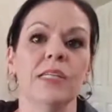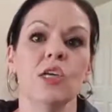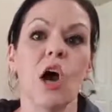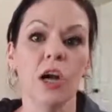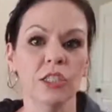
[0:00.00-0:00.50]
and
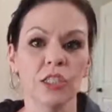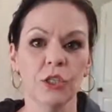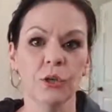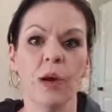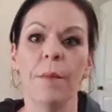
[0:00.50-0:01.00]
talk to
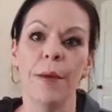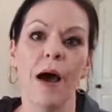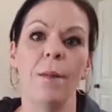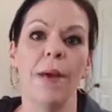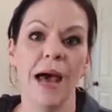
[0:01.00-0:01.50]
you
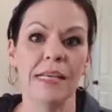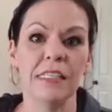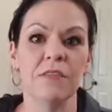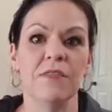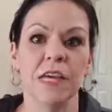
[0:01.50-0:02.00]
about
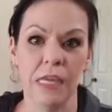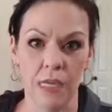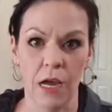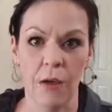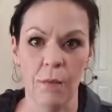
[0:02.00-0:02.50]
passive
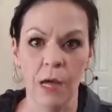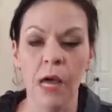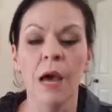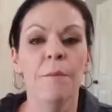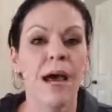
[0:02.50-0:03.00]
income.
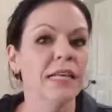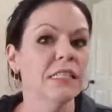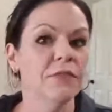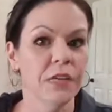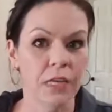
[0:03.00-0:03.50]

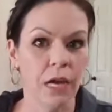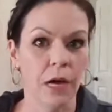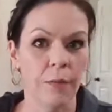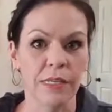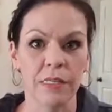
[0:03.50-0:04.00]
Passive
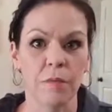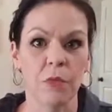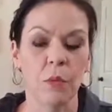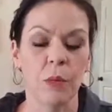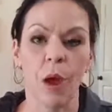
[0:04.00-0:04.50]
income is
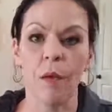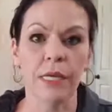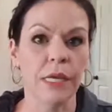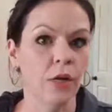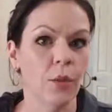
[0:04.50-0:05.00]
something we
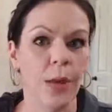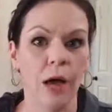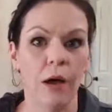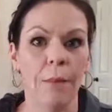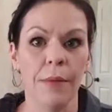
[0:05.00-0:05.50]
probably hear
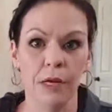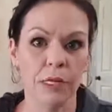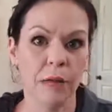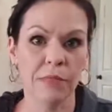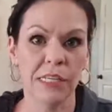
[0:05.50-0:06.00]
about a
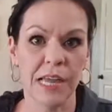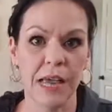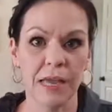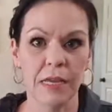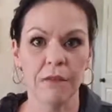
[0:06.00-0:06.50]
million times a
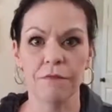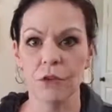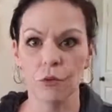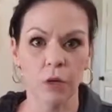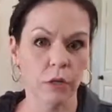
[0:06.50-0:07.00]
day if
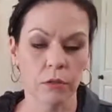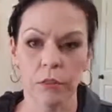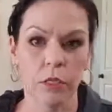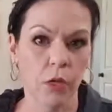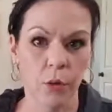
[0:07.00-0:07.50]
you are,
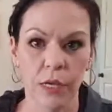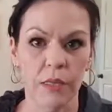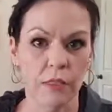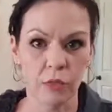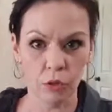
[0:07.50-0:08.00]

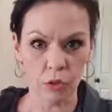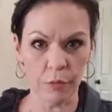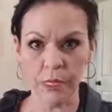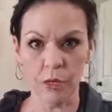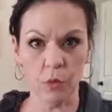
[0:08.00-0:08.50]
in the
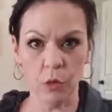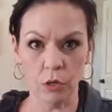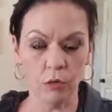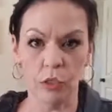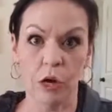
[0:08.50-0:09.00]
social media
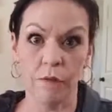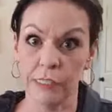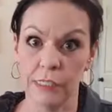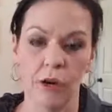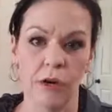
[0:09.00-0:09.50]
world, which
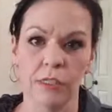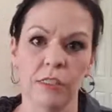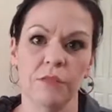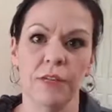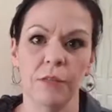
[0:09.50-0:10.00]
obviously you are
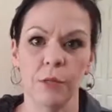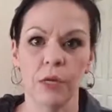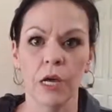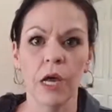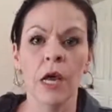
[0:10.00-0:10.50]
because it's Facebook.